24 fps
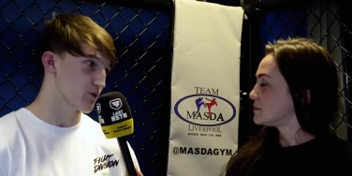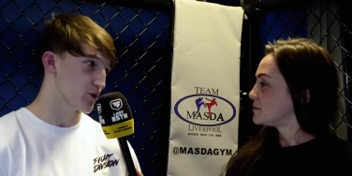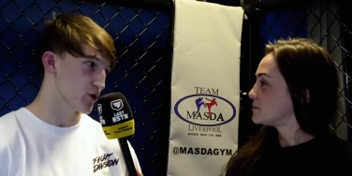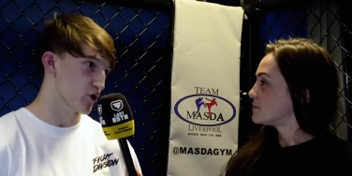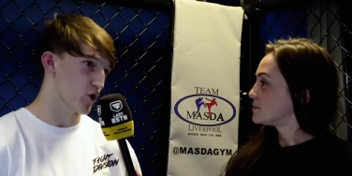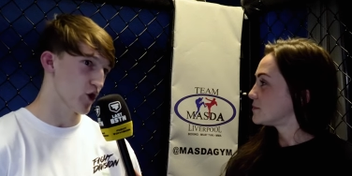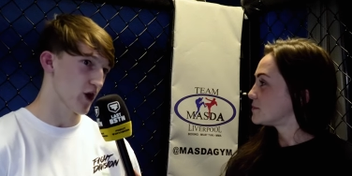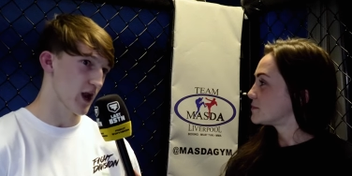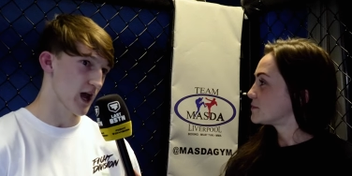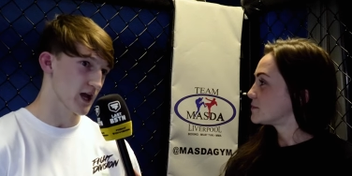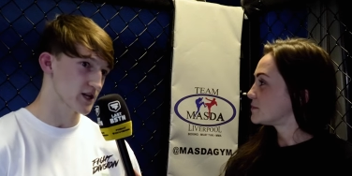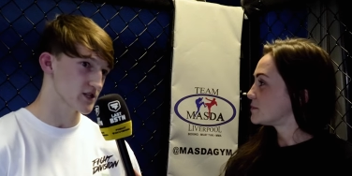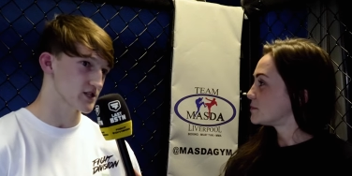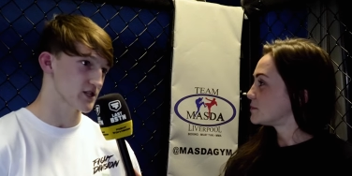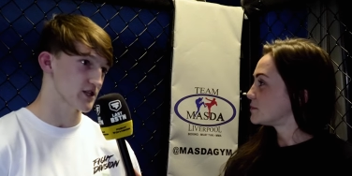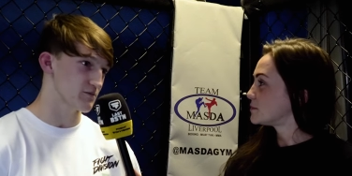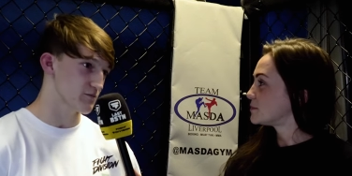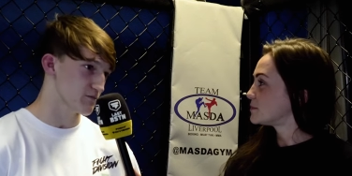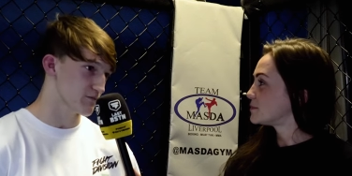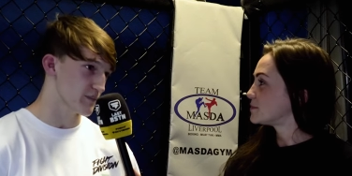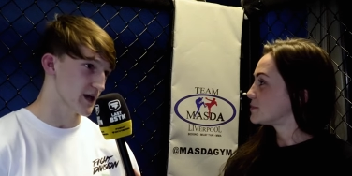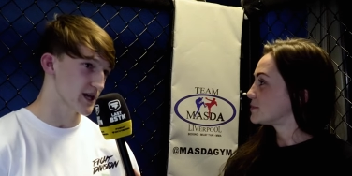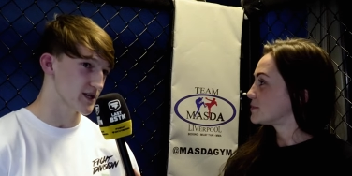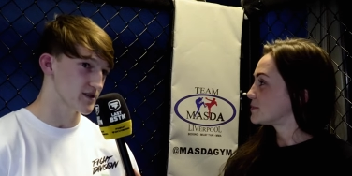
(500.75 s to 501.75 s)
Speaker 1: we're all
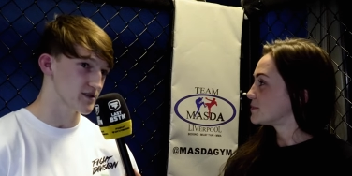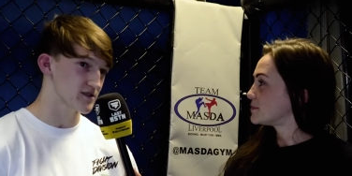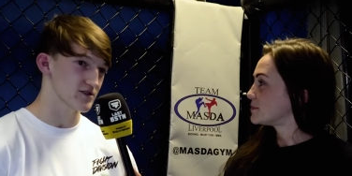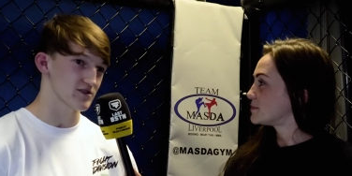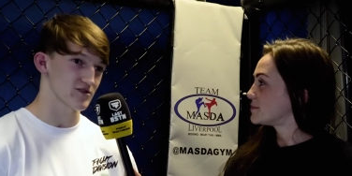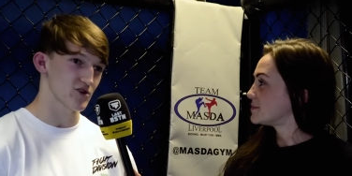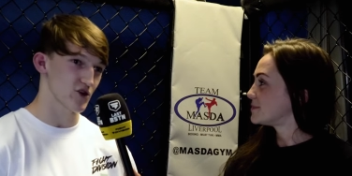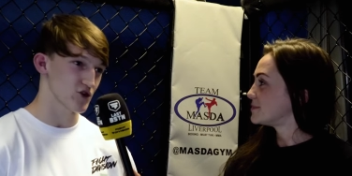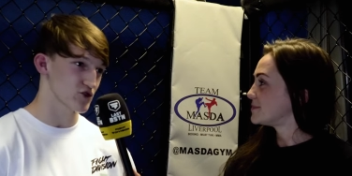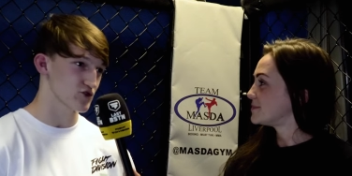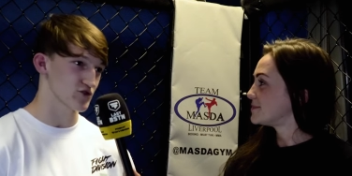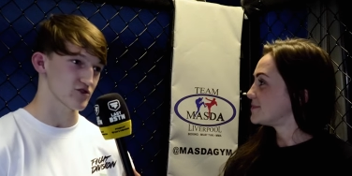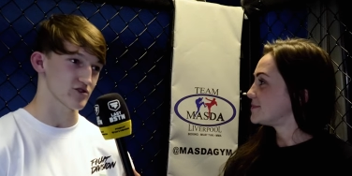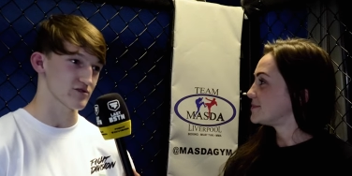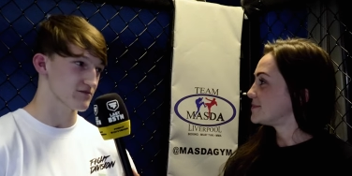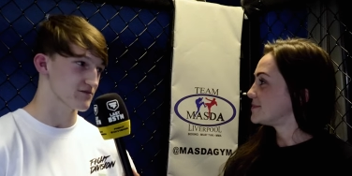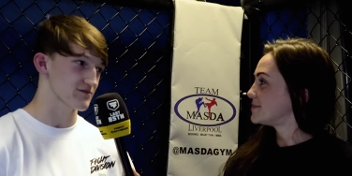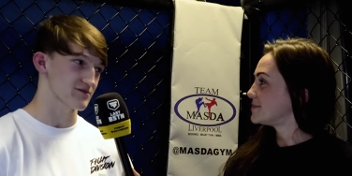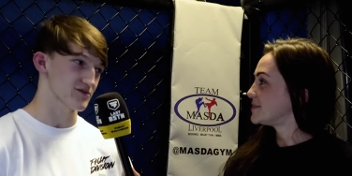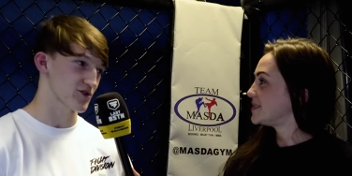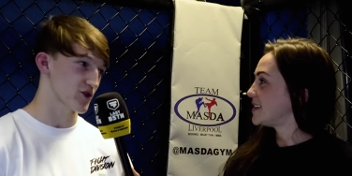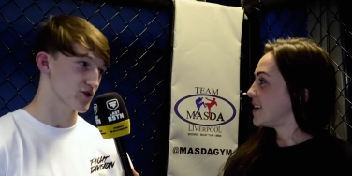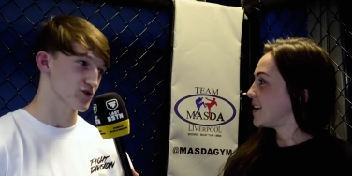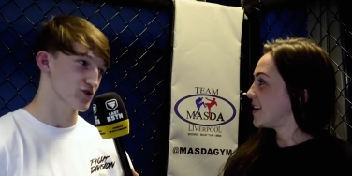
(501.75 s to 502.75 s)
actually mates, not just
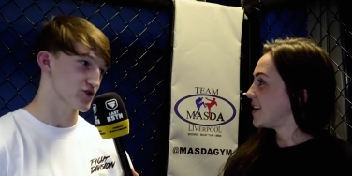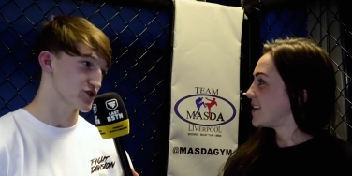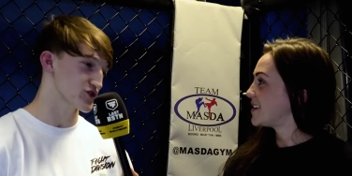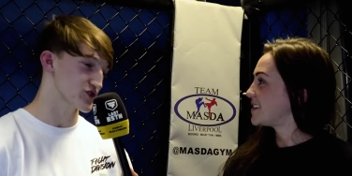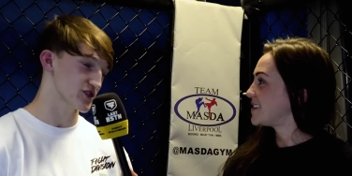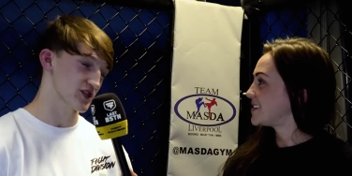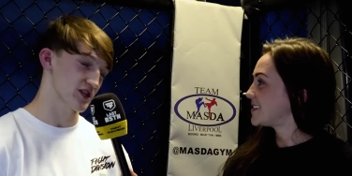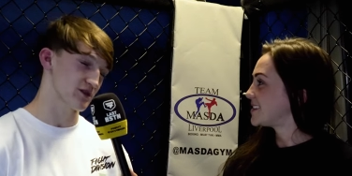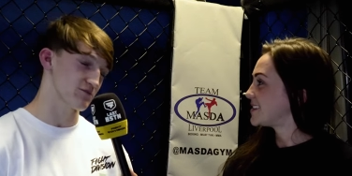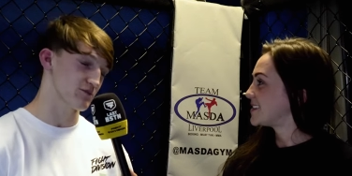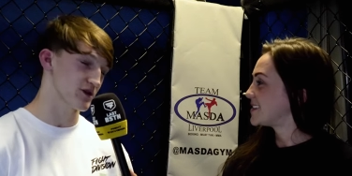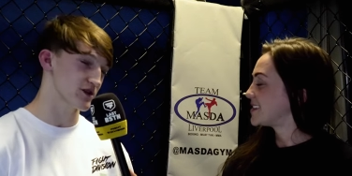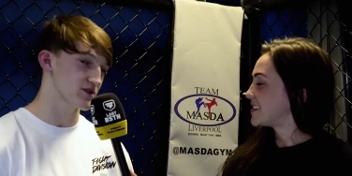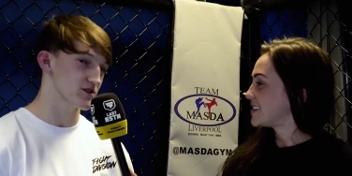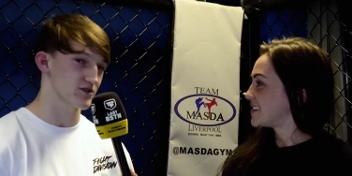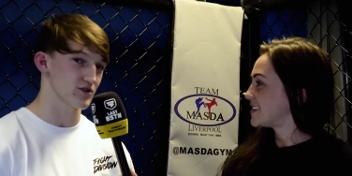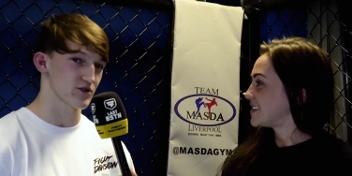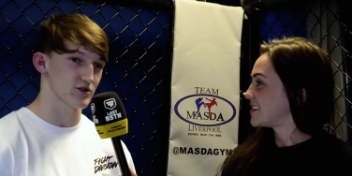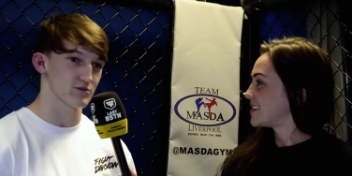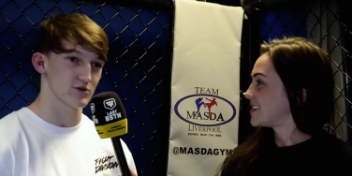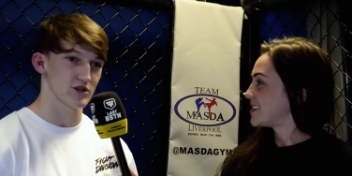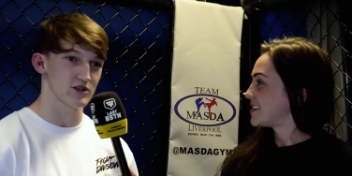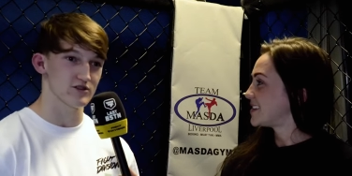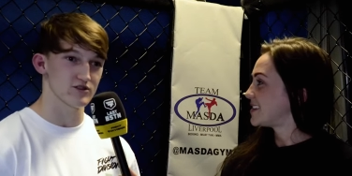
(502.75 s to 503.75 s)
teammates, you
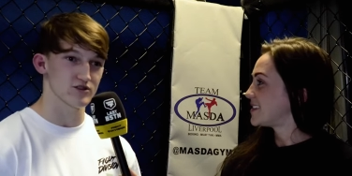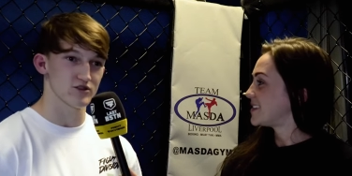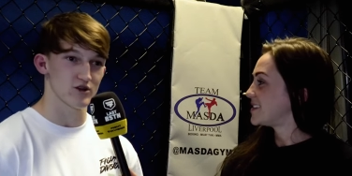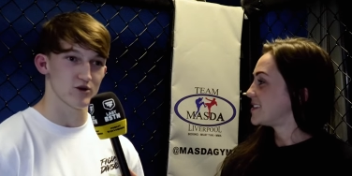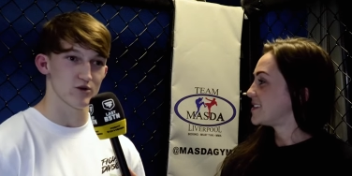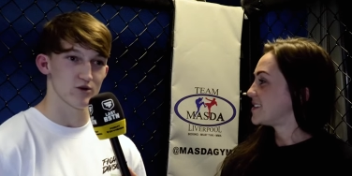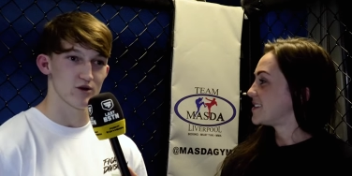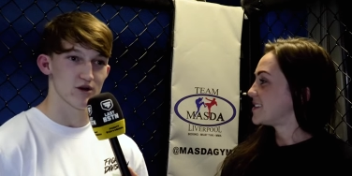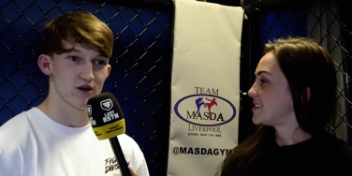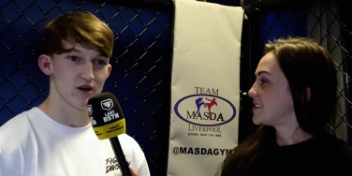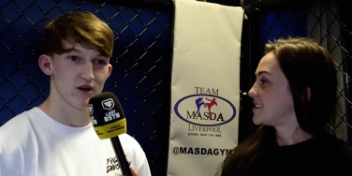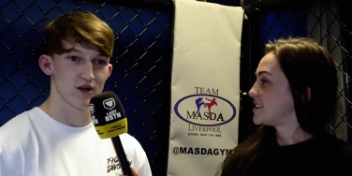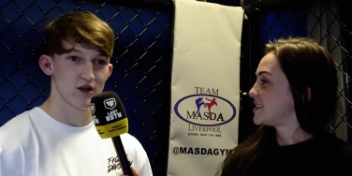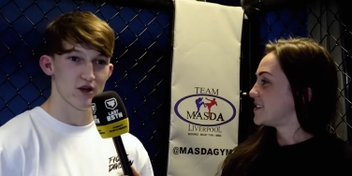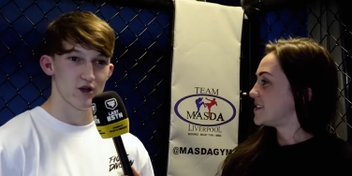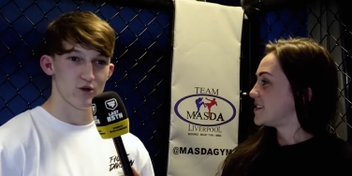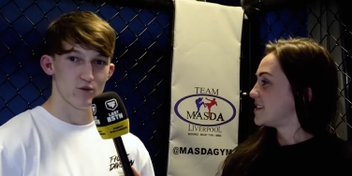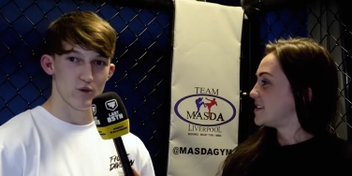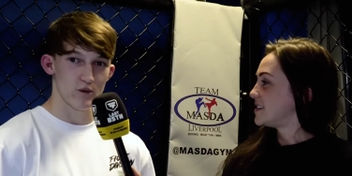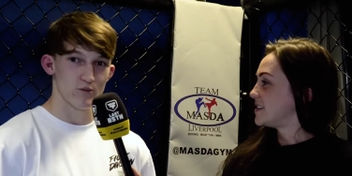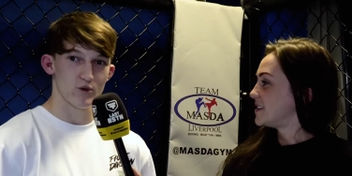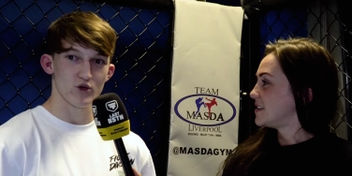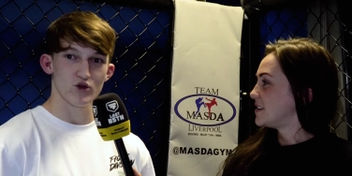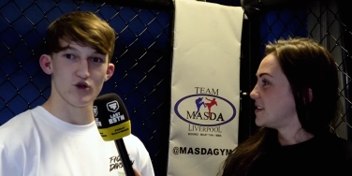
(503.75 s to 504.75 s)
know what I mean? So
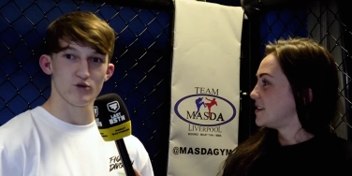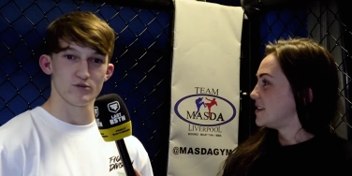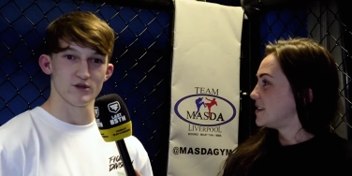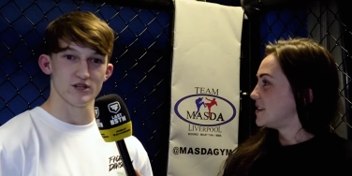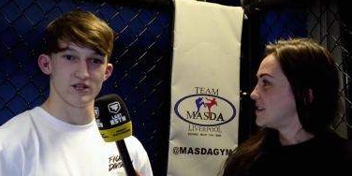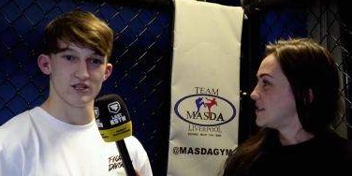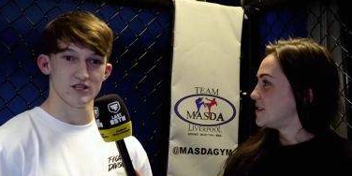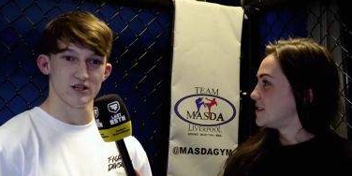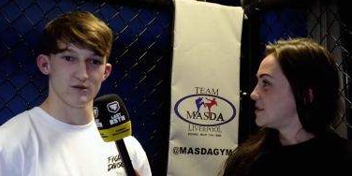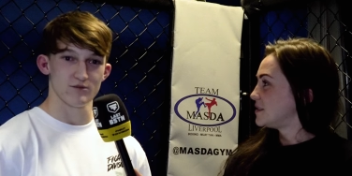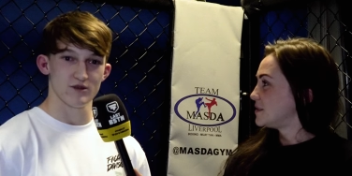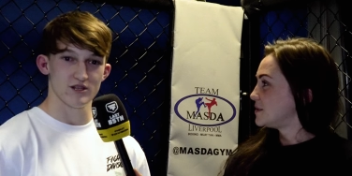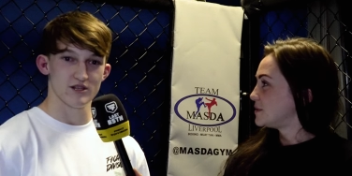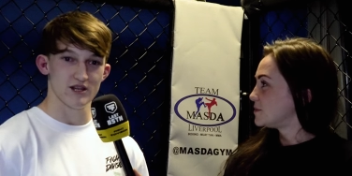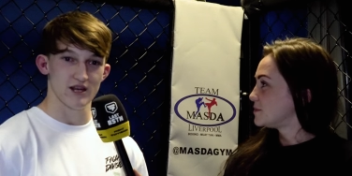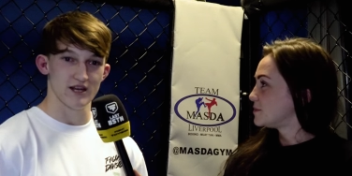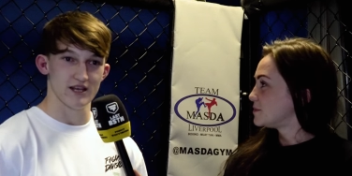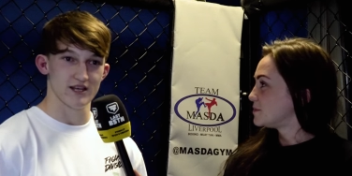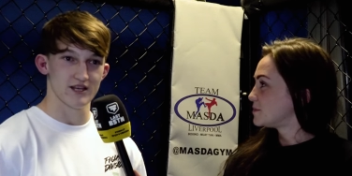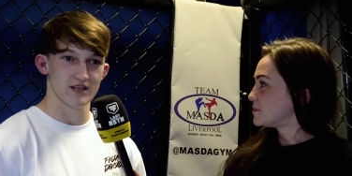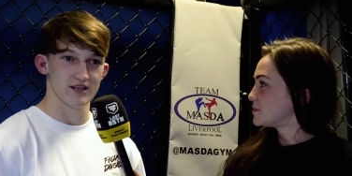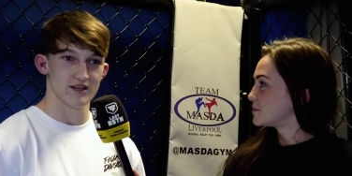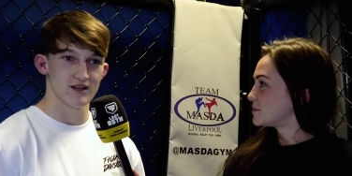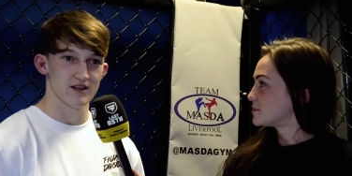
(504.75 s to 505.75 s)
when we come in the gym, it's
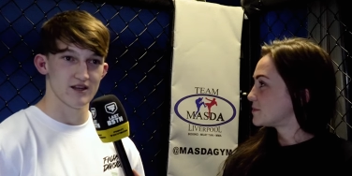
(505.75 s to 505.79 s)
like